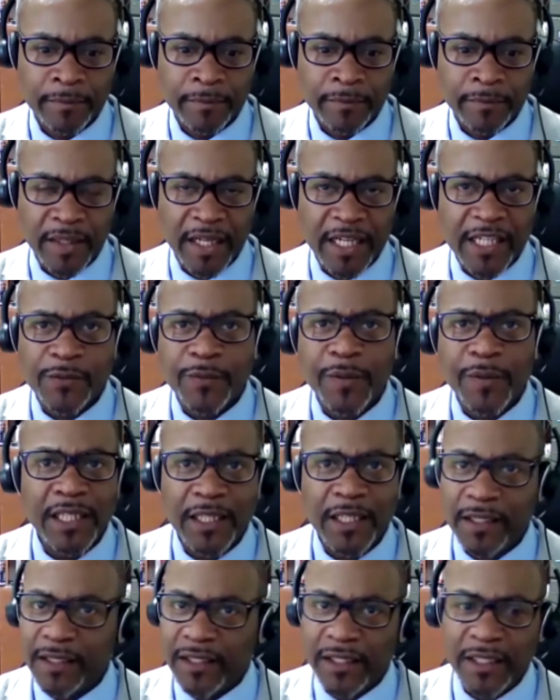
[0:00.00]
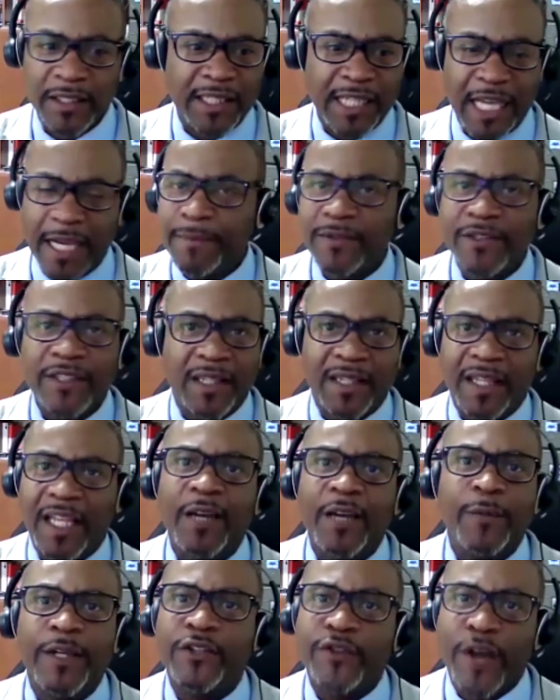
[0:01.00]
is really the same thing
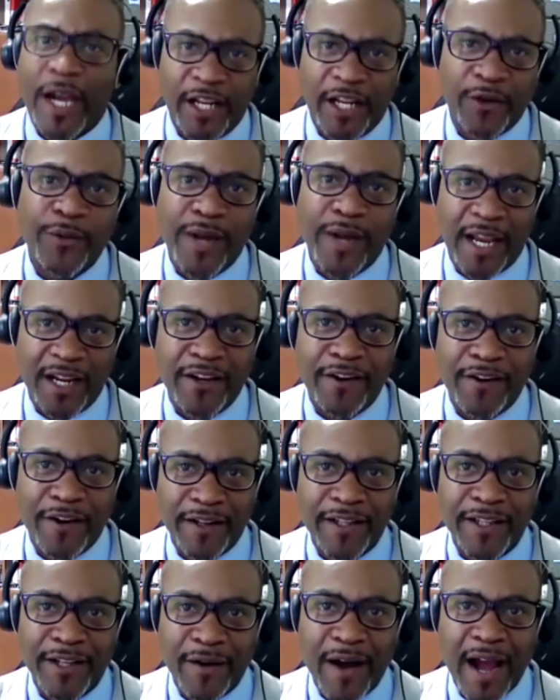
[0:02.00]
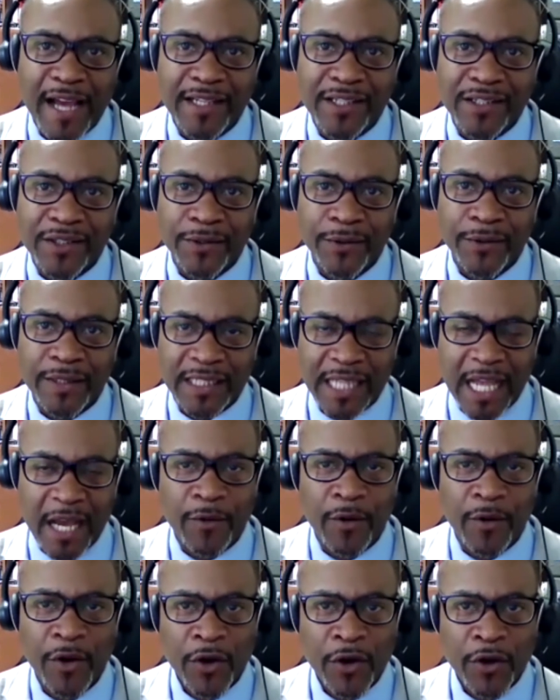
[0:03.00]
we try to create here at Leo High School, is that
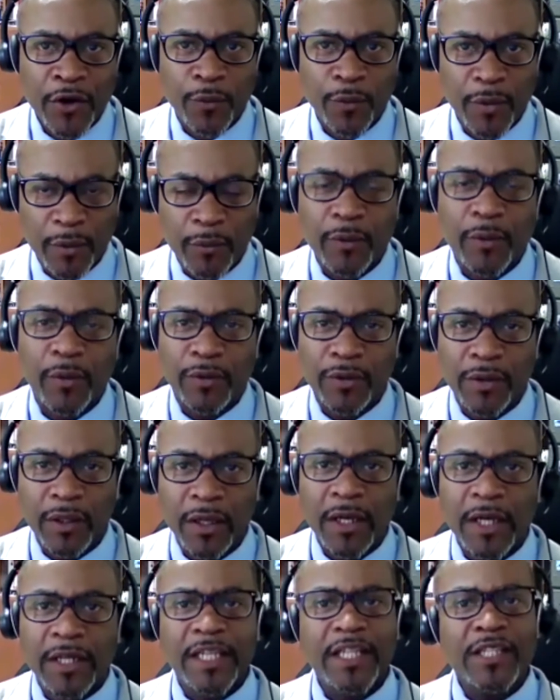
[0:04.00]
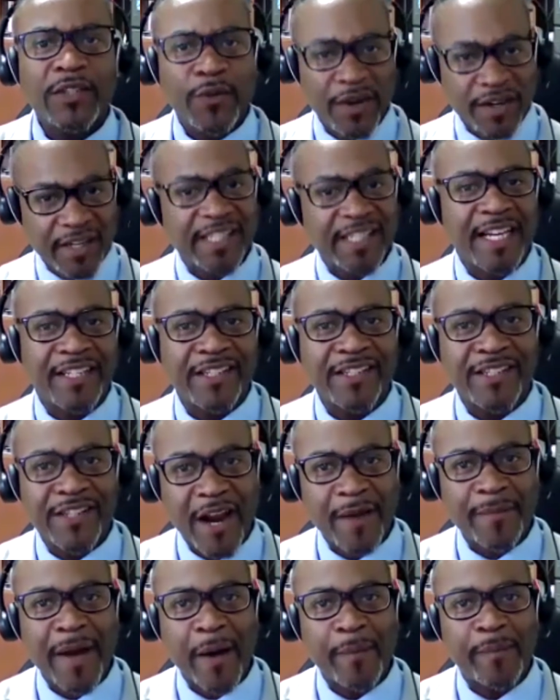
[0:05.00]
these organizations are
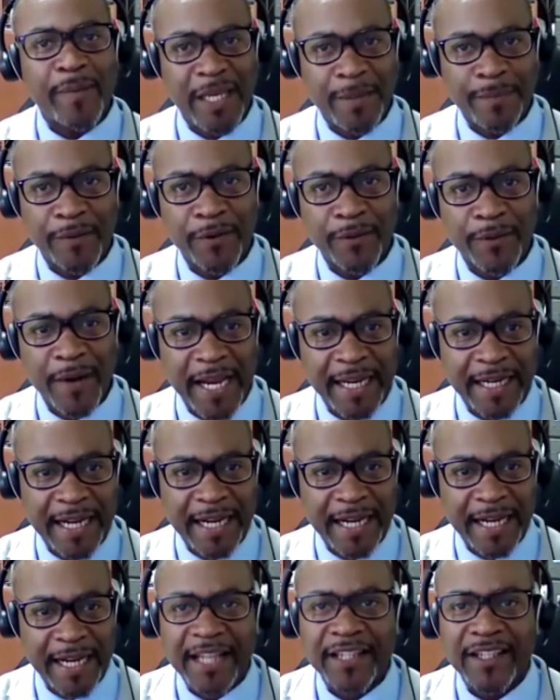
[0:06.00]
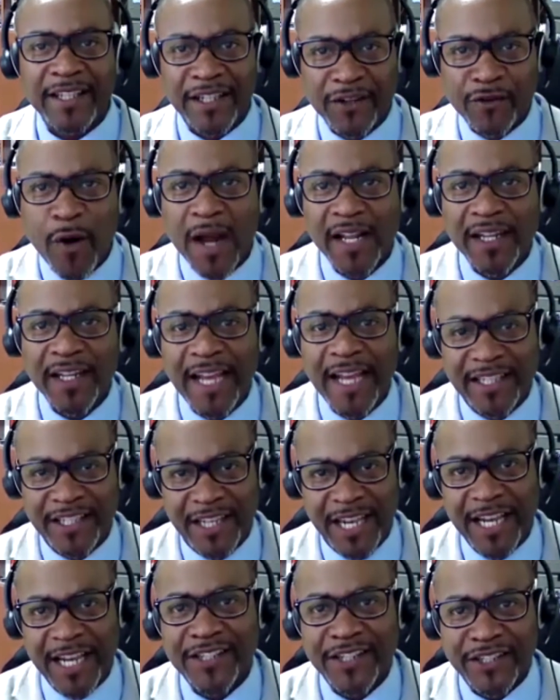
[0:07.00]
about people, right? Quality
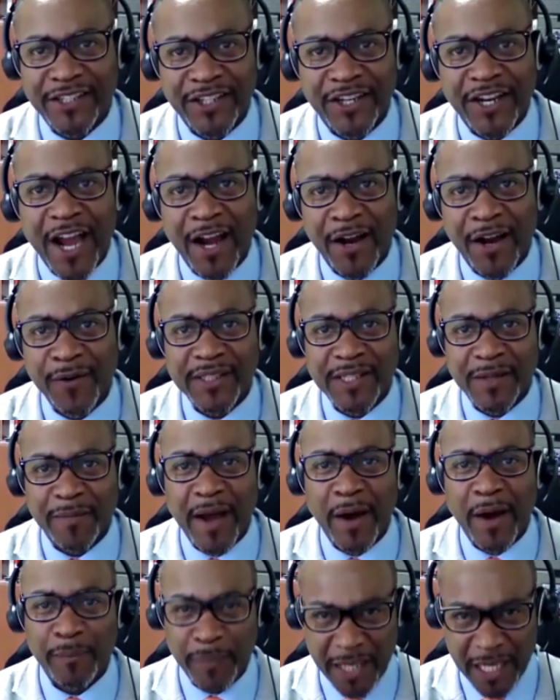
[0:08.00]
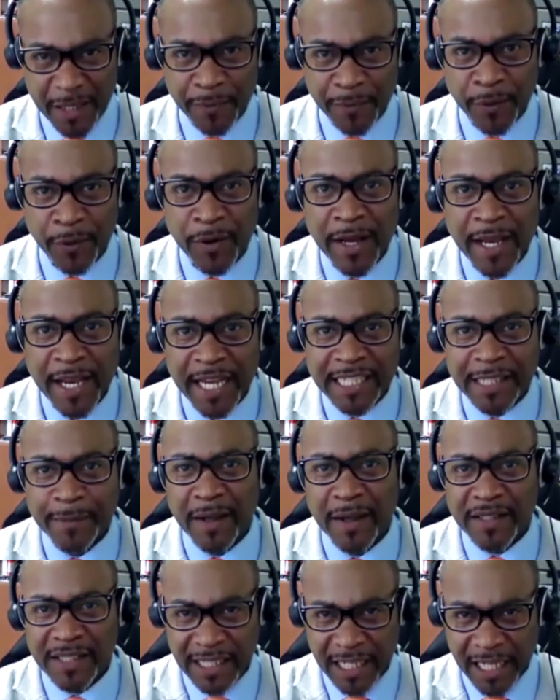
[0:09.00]
education in Chicago is about people. It's
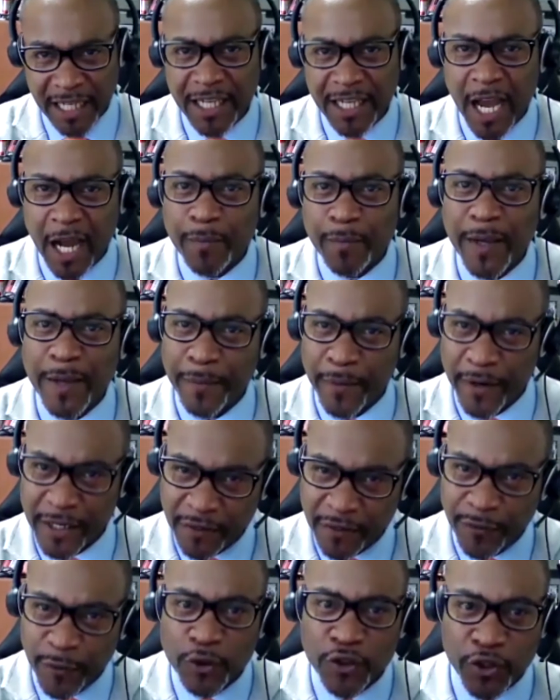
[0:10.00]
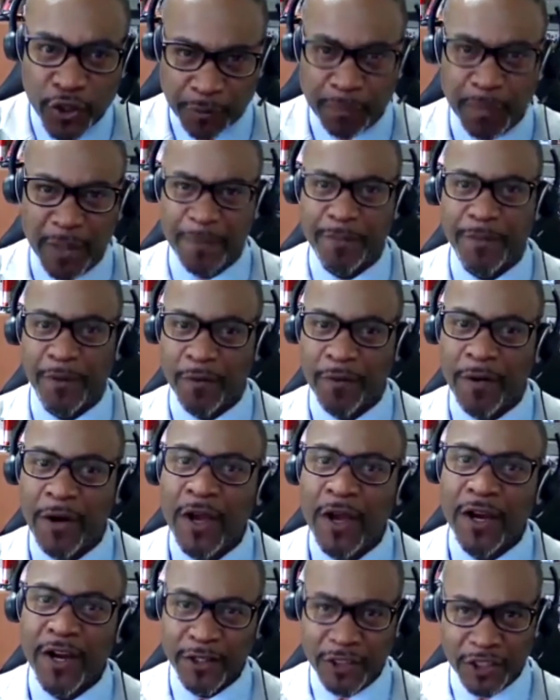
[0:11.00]
about seeing young people as future people,
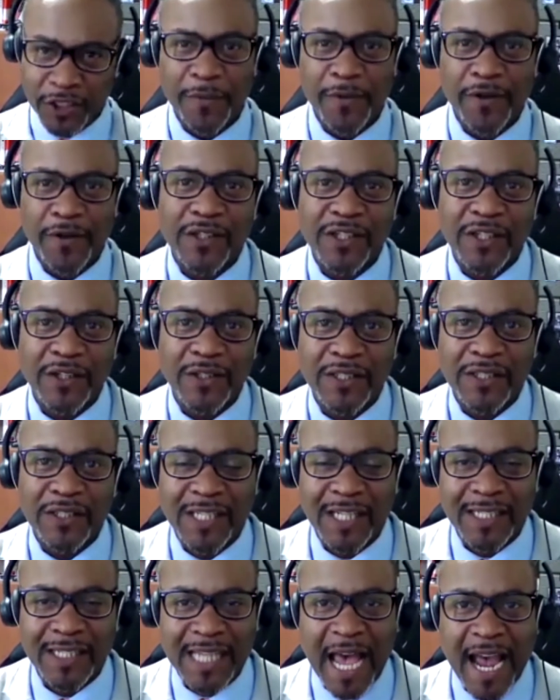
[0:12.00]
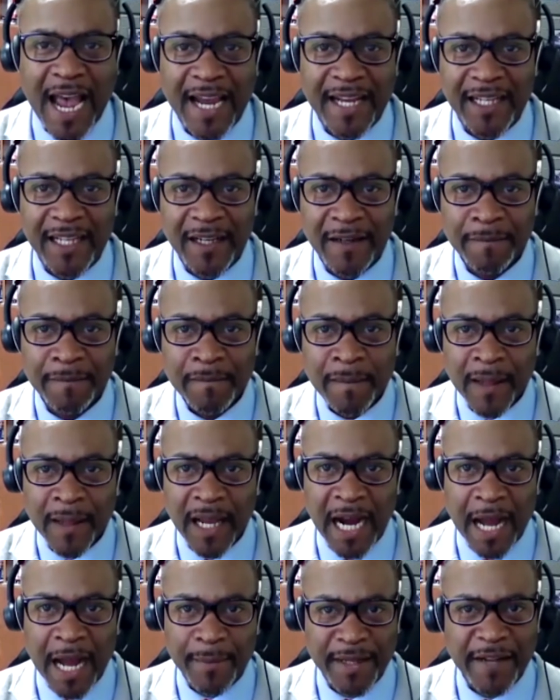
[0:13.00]
contributors to society,
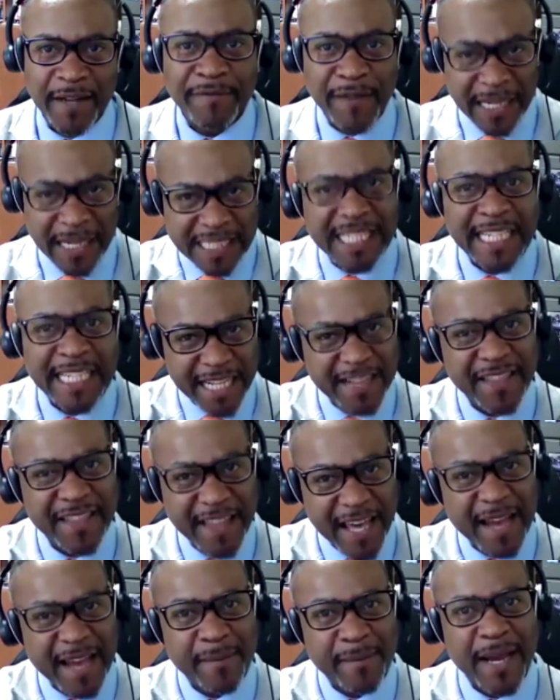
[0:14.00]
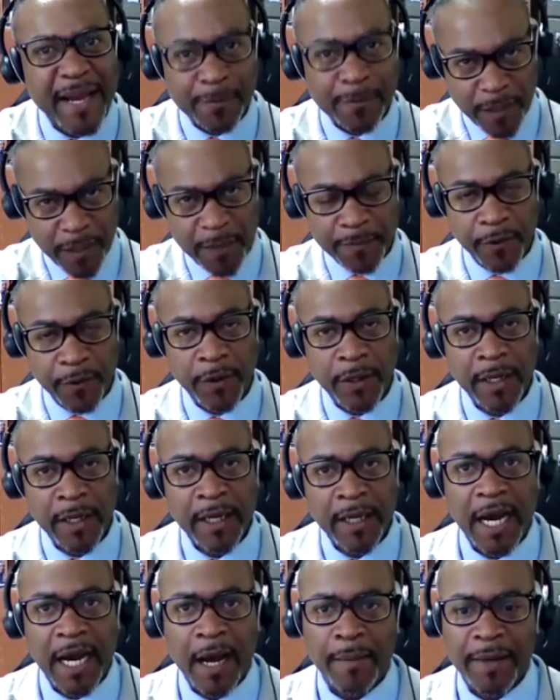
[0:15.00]
and investing in them as people.
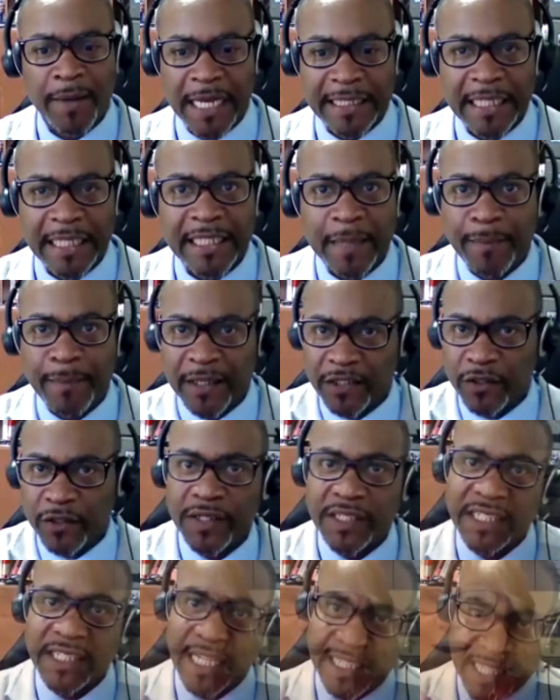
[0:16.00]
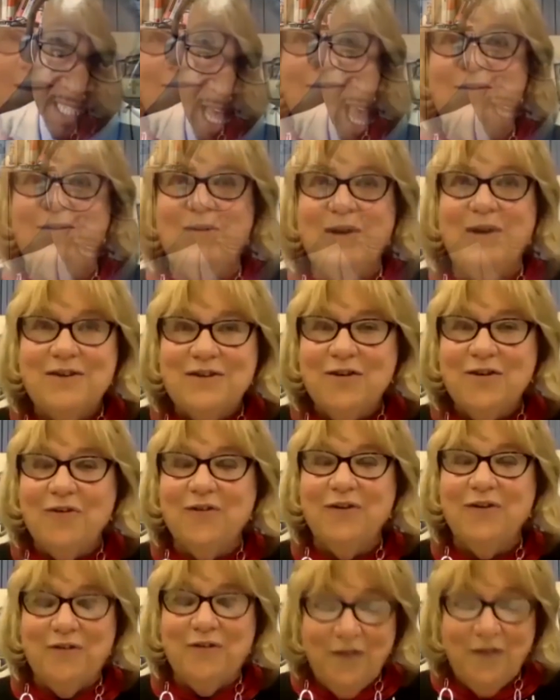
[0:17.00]
And I think that Big Shoulders does that. The Big
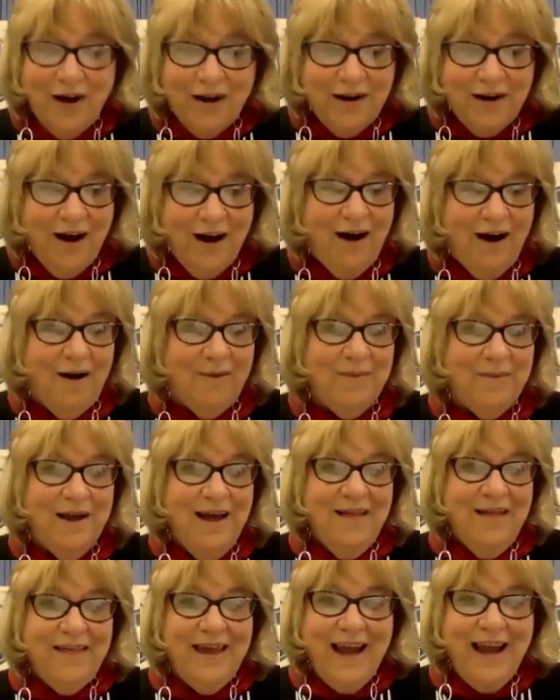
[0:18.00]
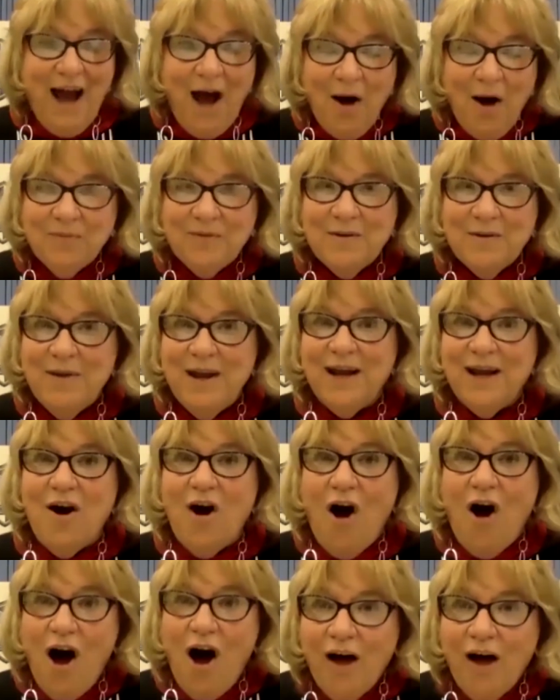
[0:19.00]
Shoulders Fund, they help to make
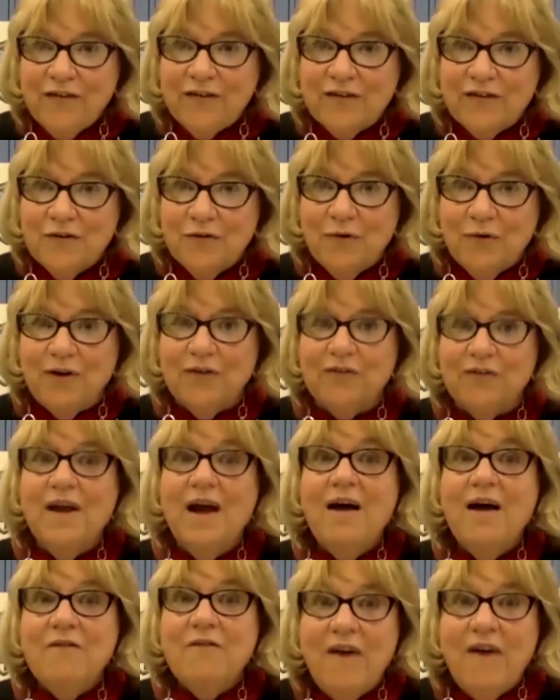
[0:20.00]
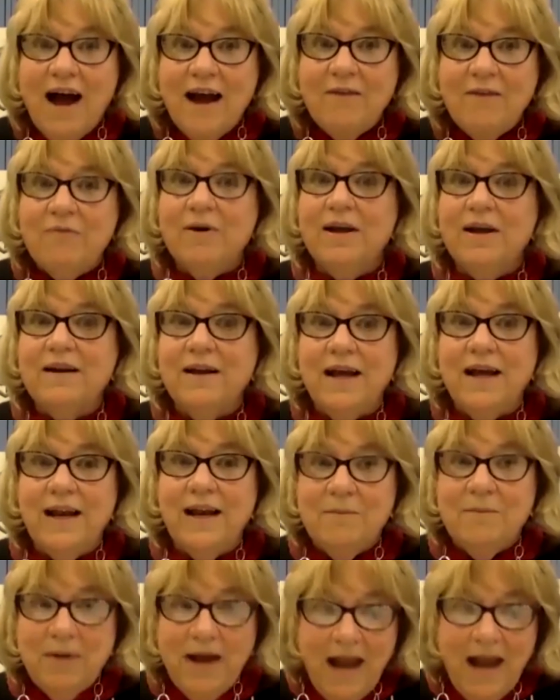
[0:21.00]
all schools vibrant
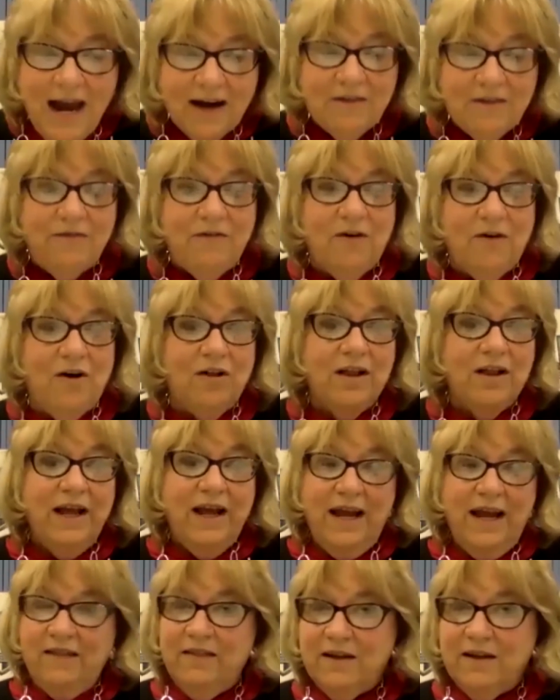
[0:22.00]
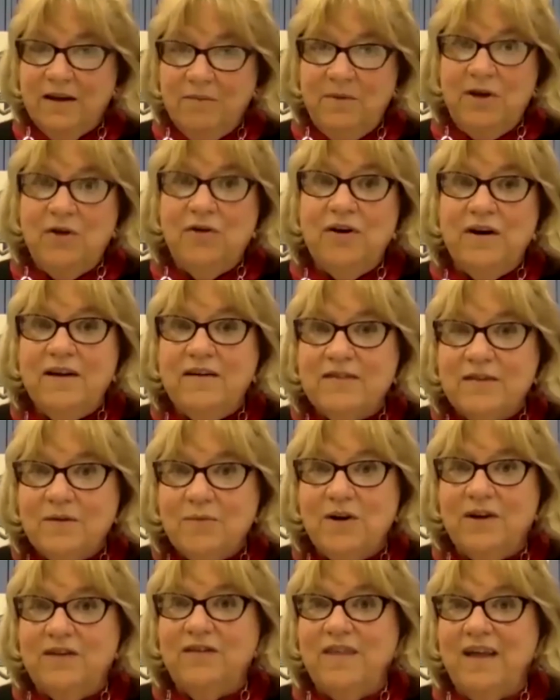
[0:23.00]
and impactful in the communities in
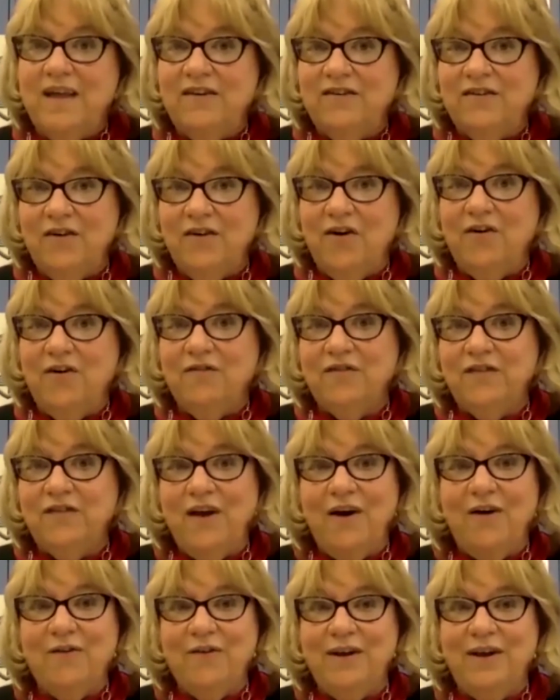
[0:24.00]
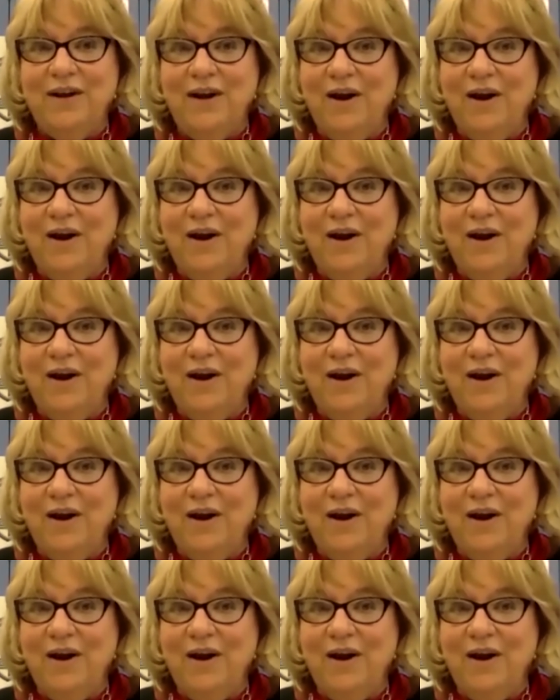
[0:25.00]
which they serve. So,